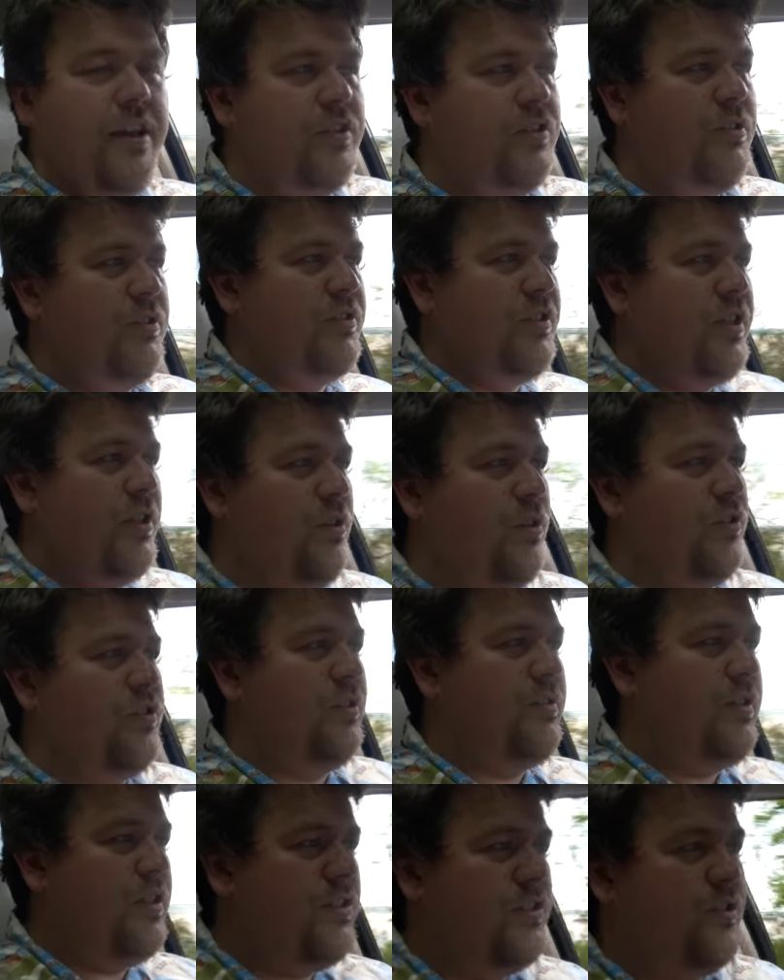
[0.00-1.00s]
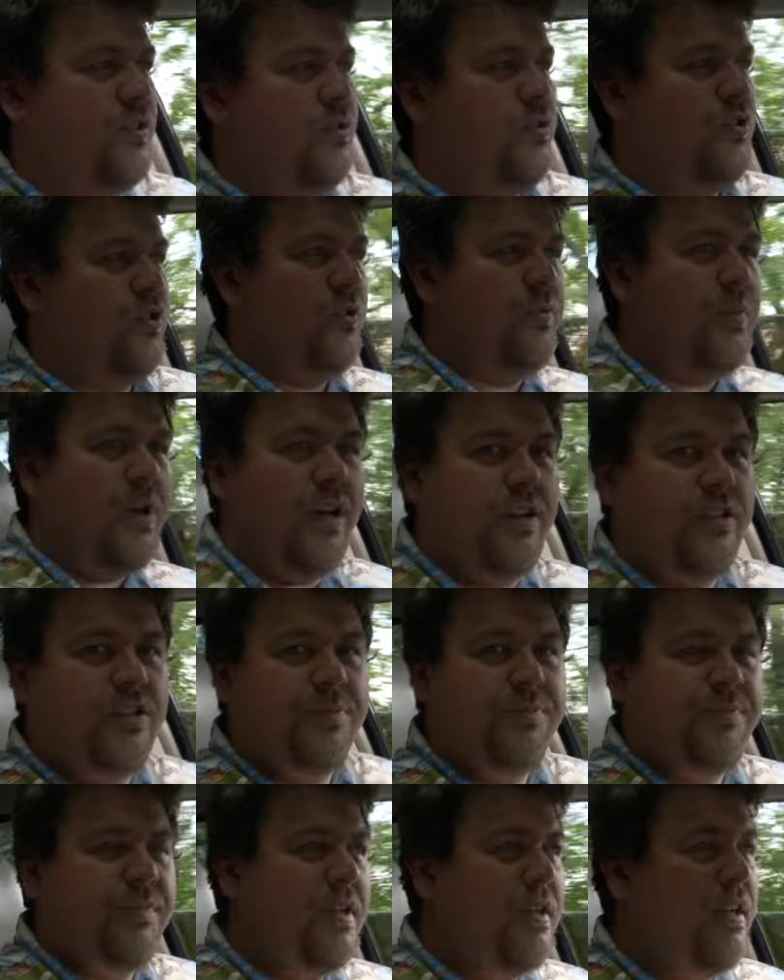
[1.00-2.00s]
as you can see, it also doesn't do too
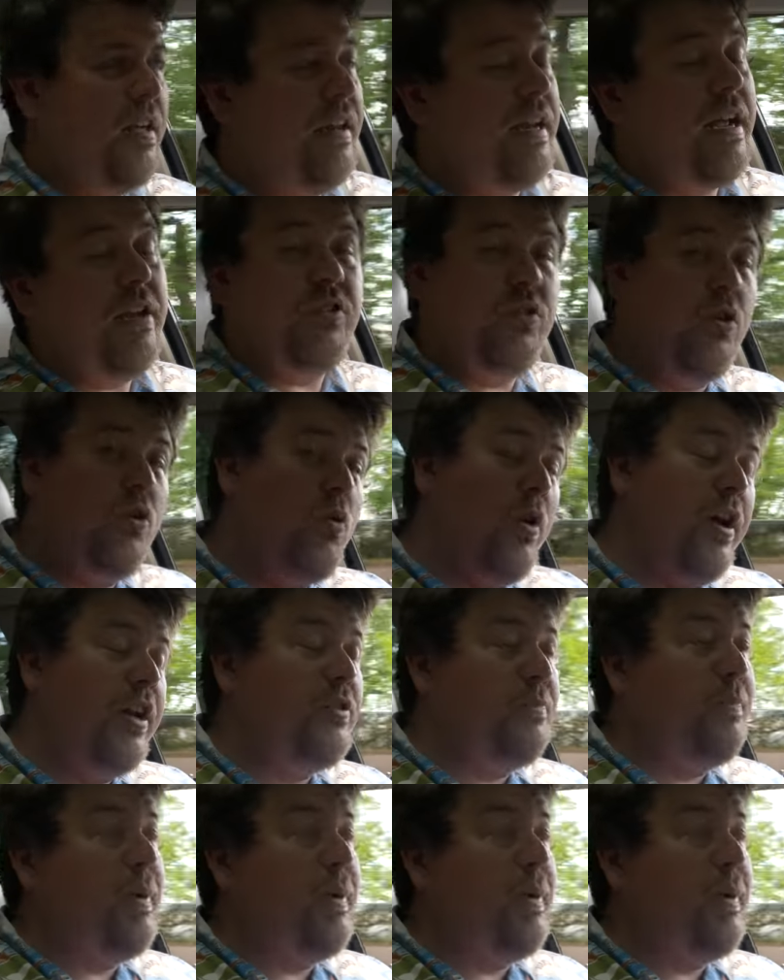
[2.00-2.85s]
much. Now, it's not quite as